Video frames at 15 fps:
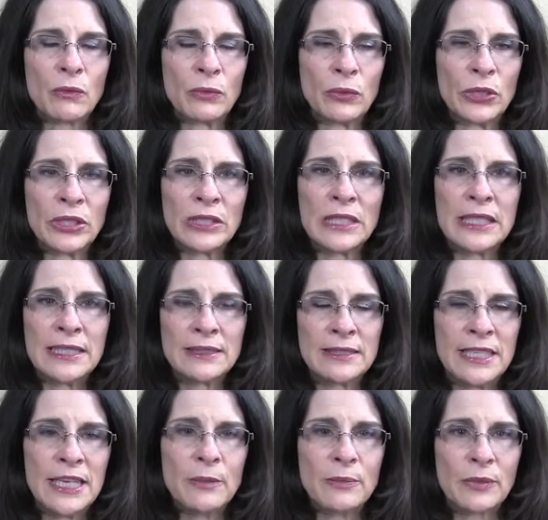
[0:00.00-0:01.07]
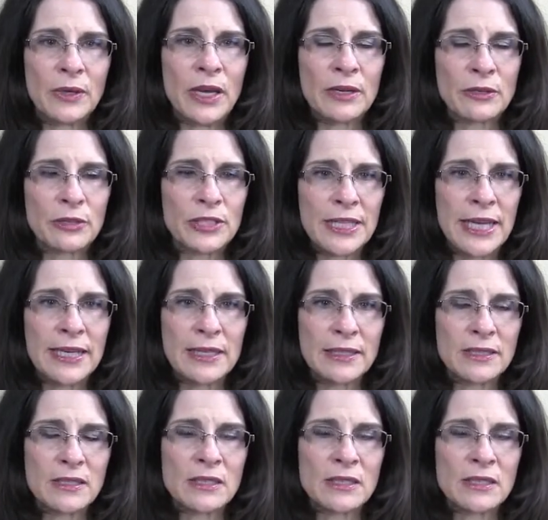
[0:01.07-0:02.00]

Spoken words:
really deep understandings.